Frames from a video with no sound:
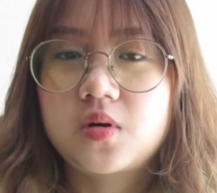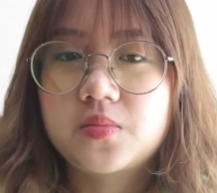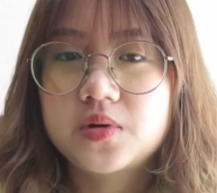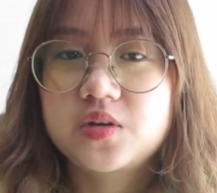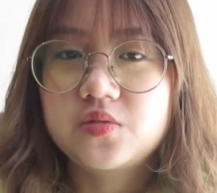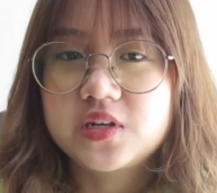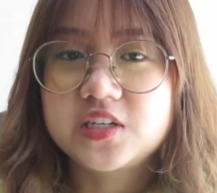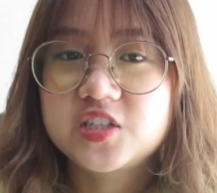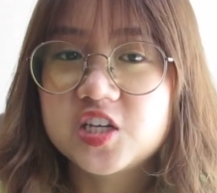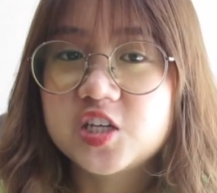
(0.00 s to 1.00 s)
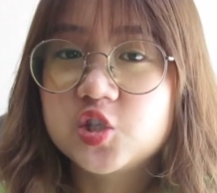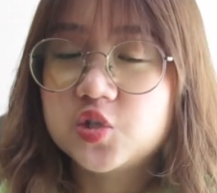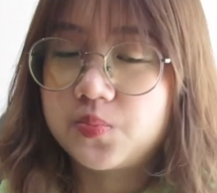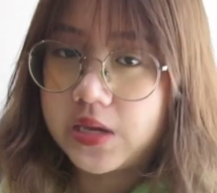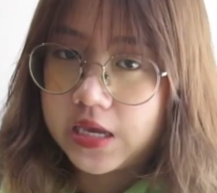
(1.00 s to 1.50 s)
opportunities in
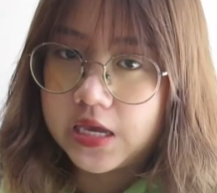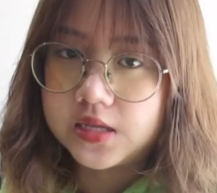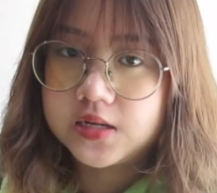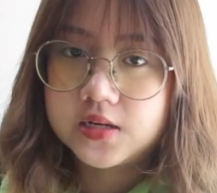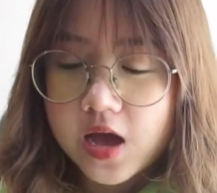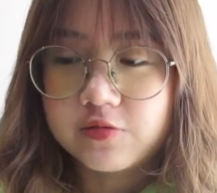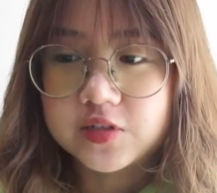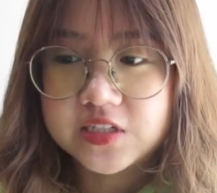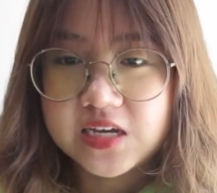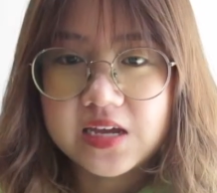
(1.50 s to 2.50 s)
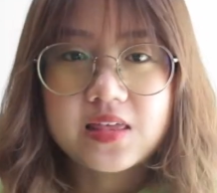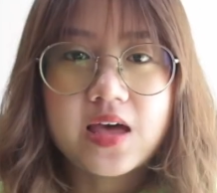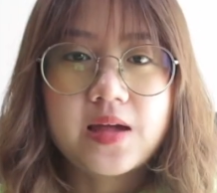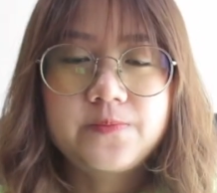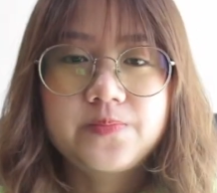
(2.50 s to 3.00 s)
Japan, I would say
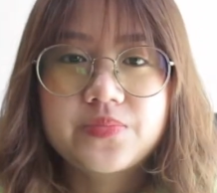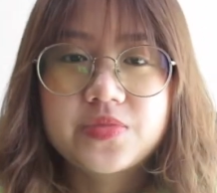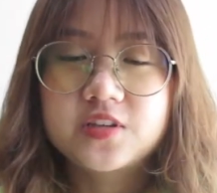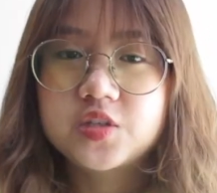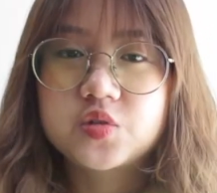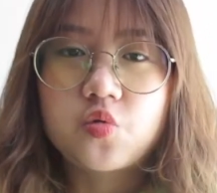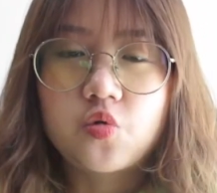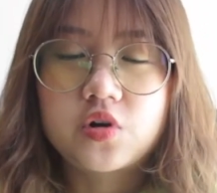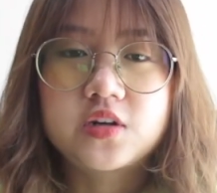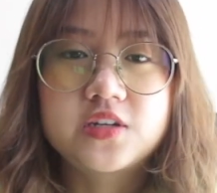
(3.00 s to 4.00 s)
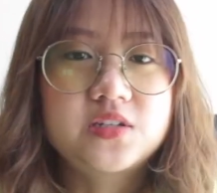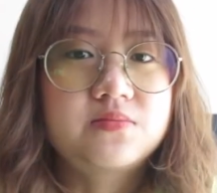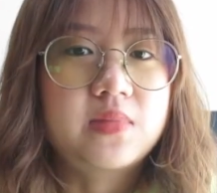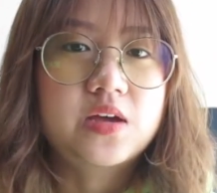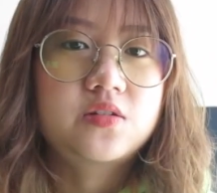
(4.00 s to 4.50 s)
that the score
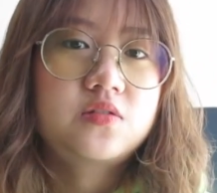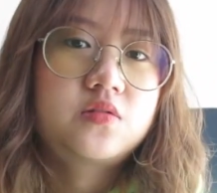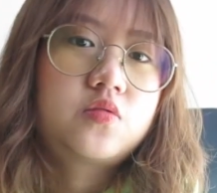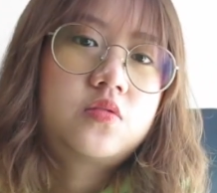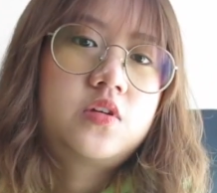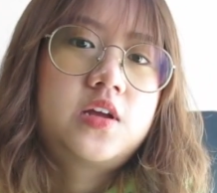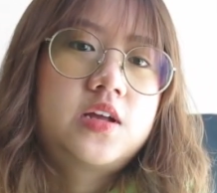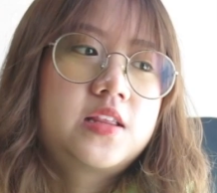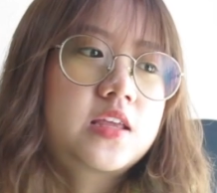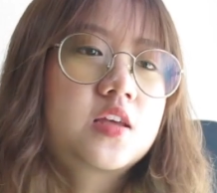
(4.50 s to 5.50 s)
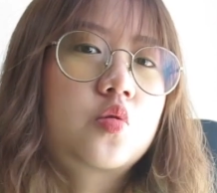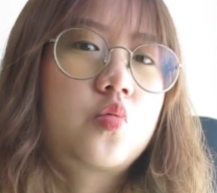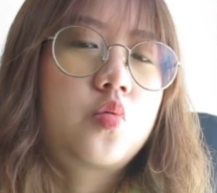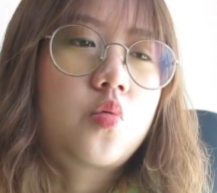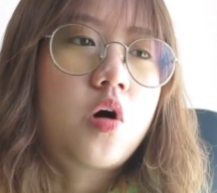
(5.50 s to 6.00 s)
doesn't matter. Like the
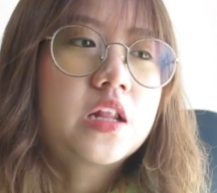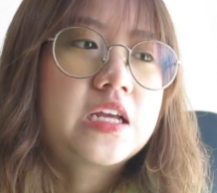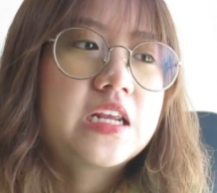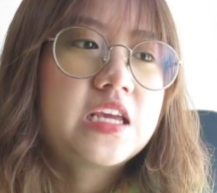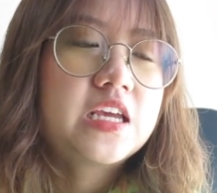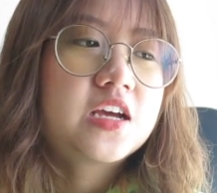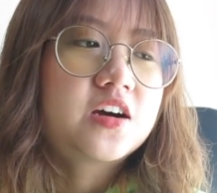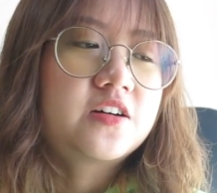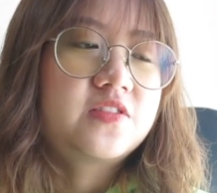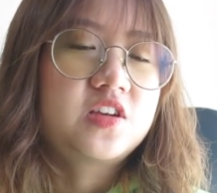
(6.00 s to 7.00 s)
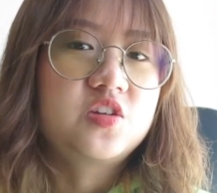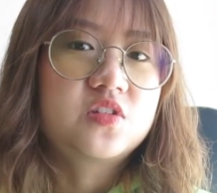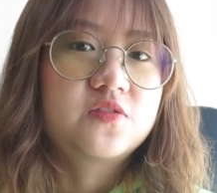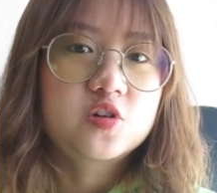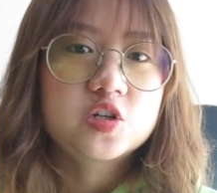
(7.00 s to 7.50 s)
quality of the
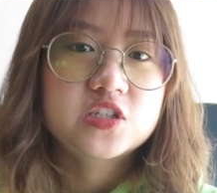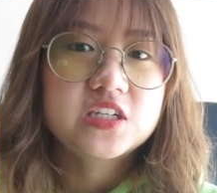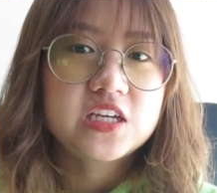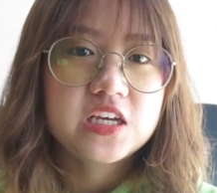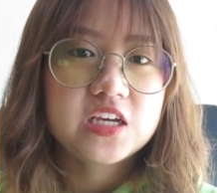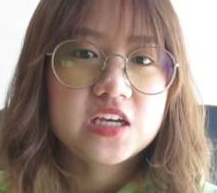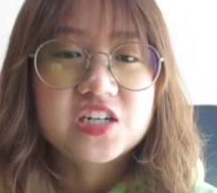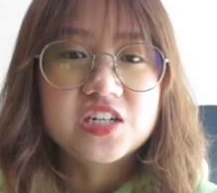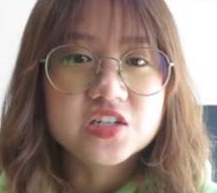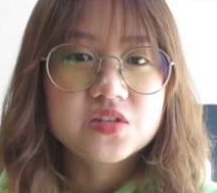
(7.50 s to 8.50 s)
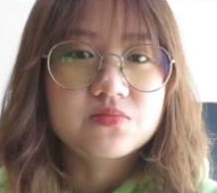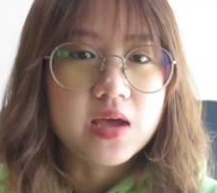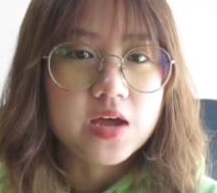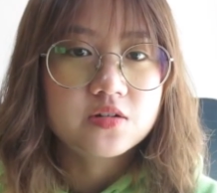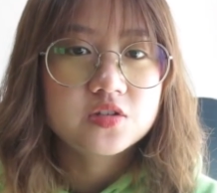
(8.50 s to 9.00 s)
university, it doesn't
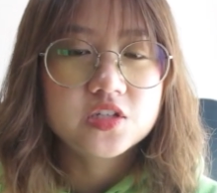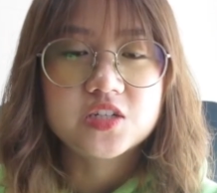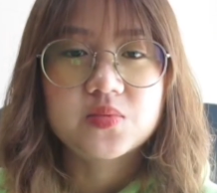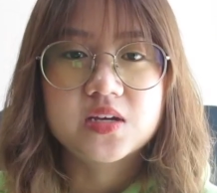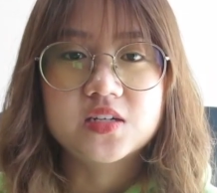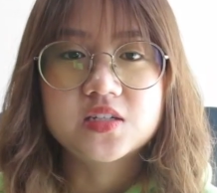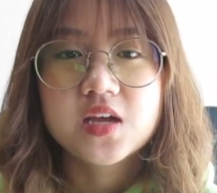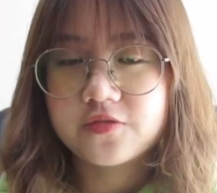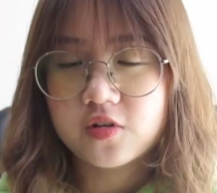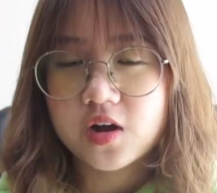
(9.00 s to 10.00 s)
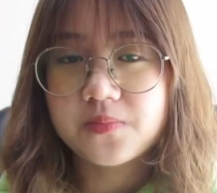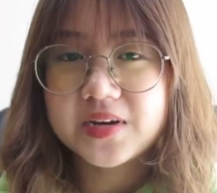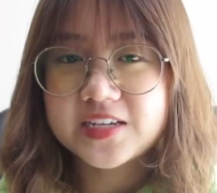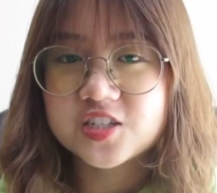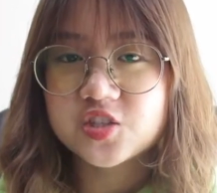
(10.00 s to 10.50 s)
matter, just because for
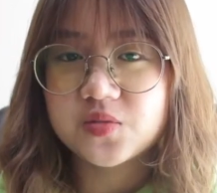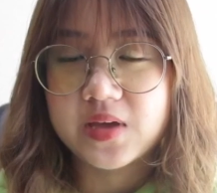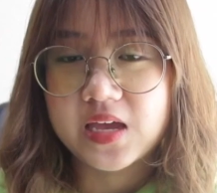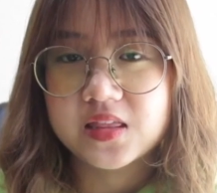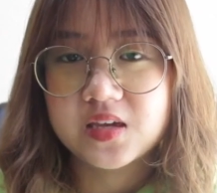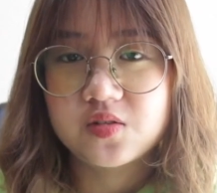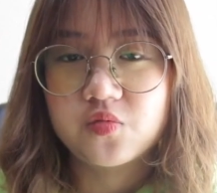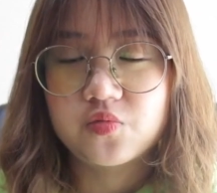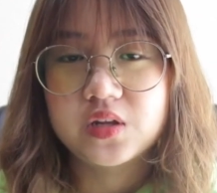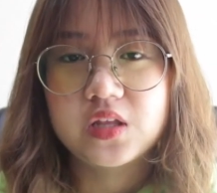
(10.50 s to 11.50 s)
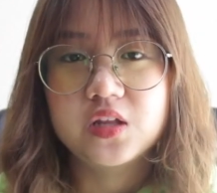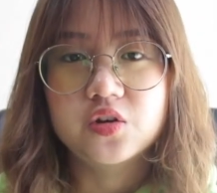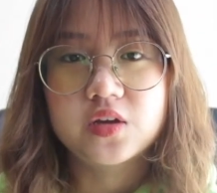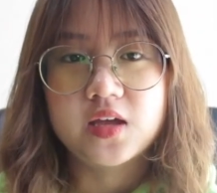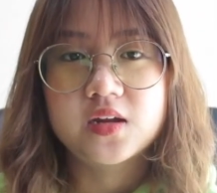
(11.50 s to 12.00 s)
companies in Japan, they don't really
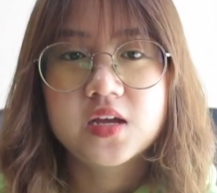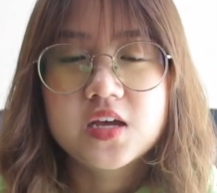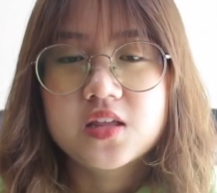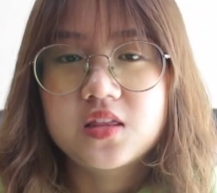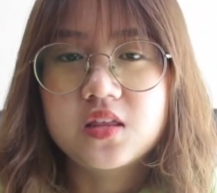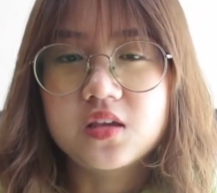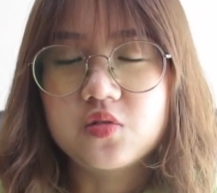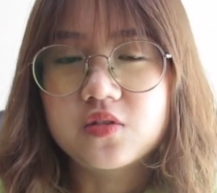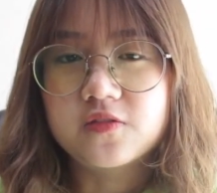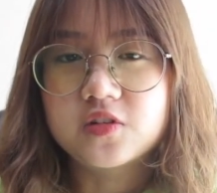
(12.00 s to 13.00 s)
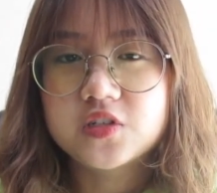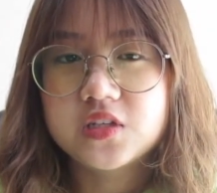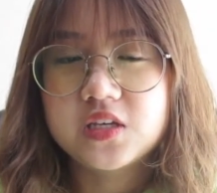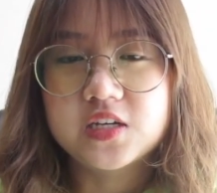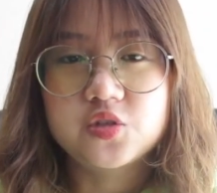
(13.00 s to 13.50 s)
look at the
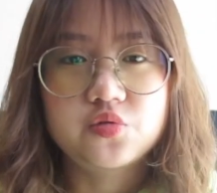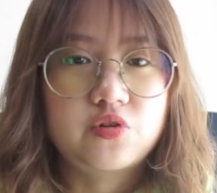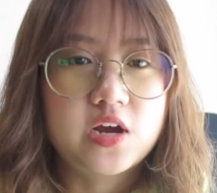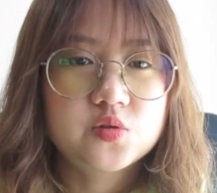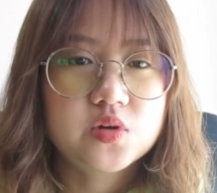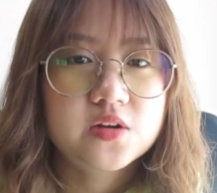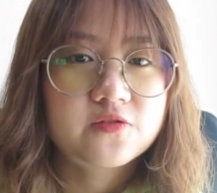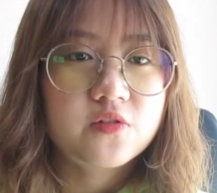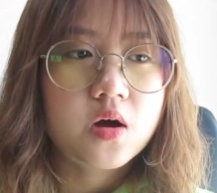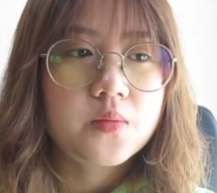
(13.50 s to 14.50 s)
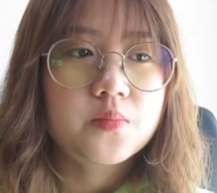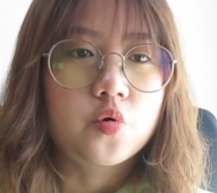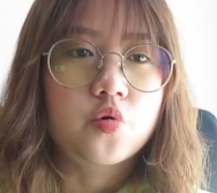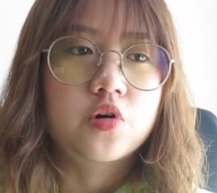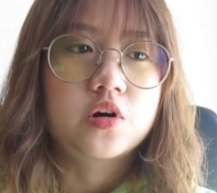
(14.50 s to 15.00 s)
university that you graduate from
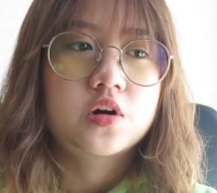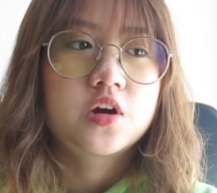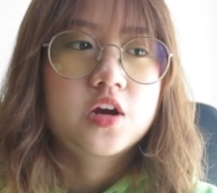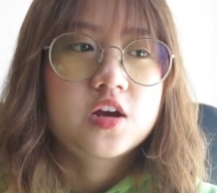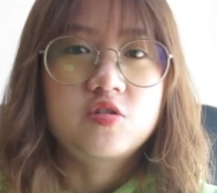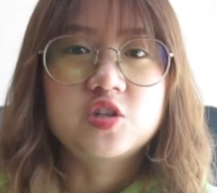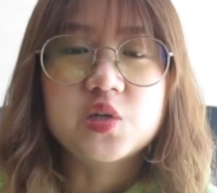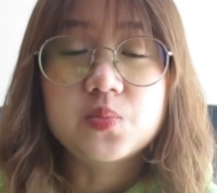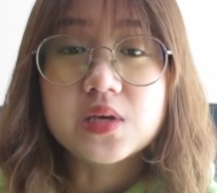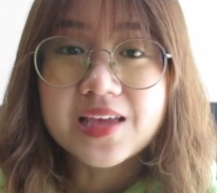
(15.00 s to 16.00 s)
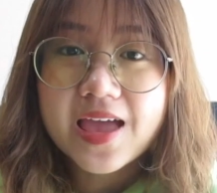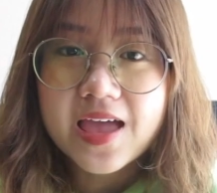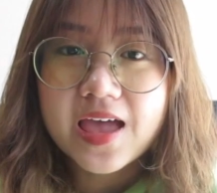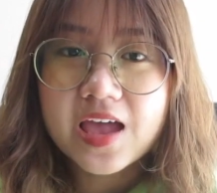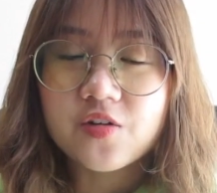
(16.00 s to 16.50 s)
or your
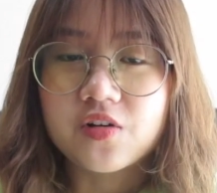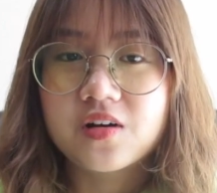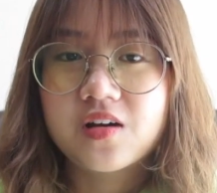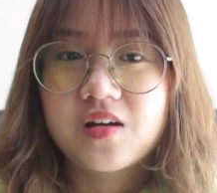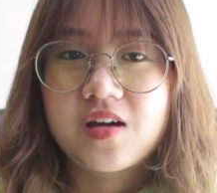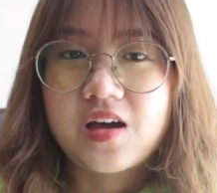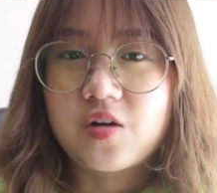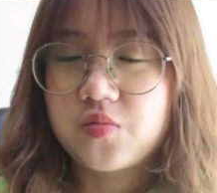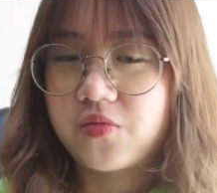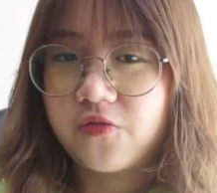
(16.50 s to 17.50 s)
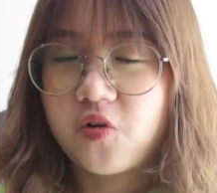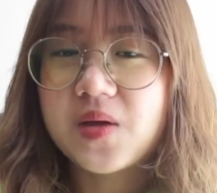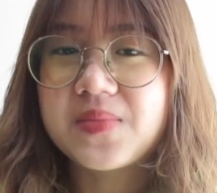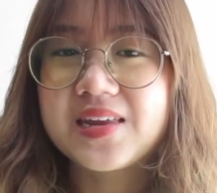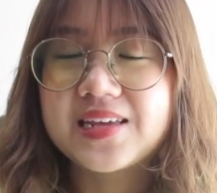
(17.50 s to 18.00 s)
GPA or how you perform.
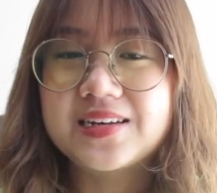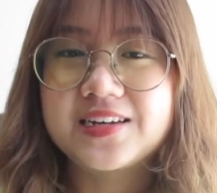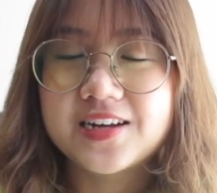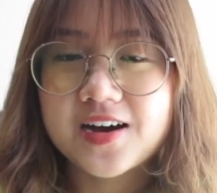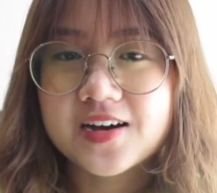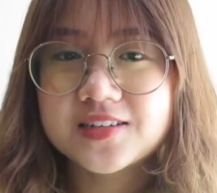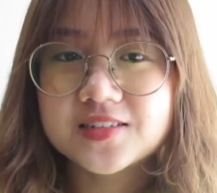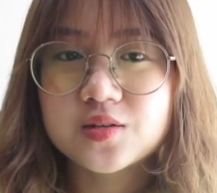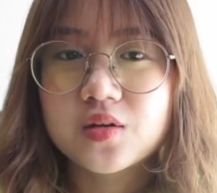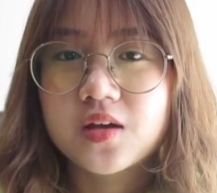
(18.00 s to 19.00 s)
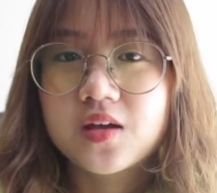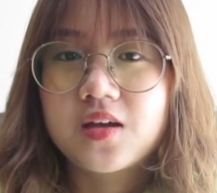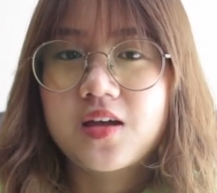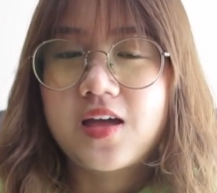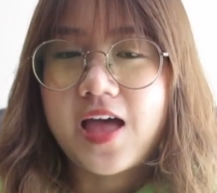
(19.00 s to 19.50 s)
I mean, it does
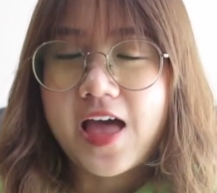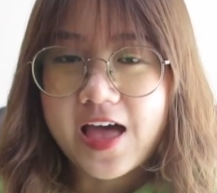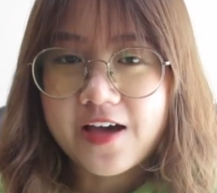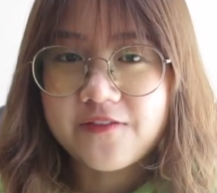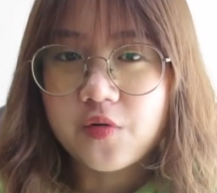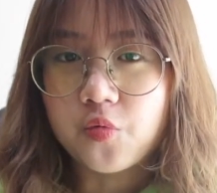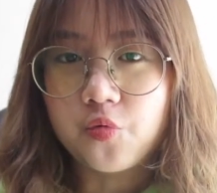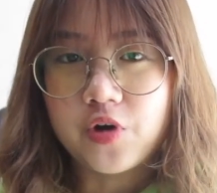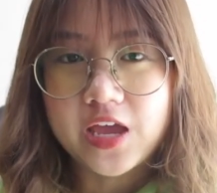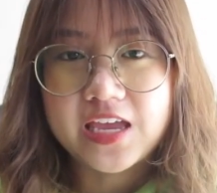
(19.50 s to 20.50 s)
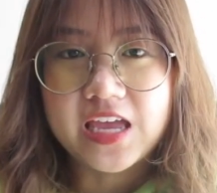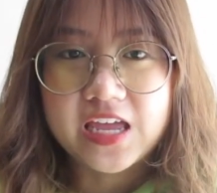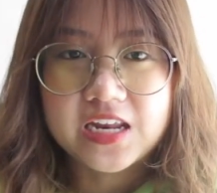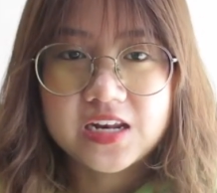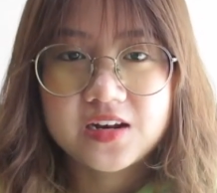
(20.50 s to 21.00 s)
have a way in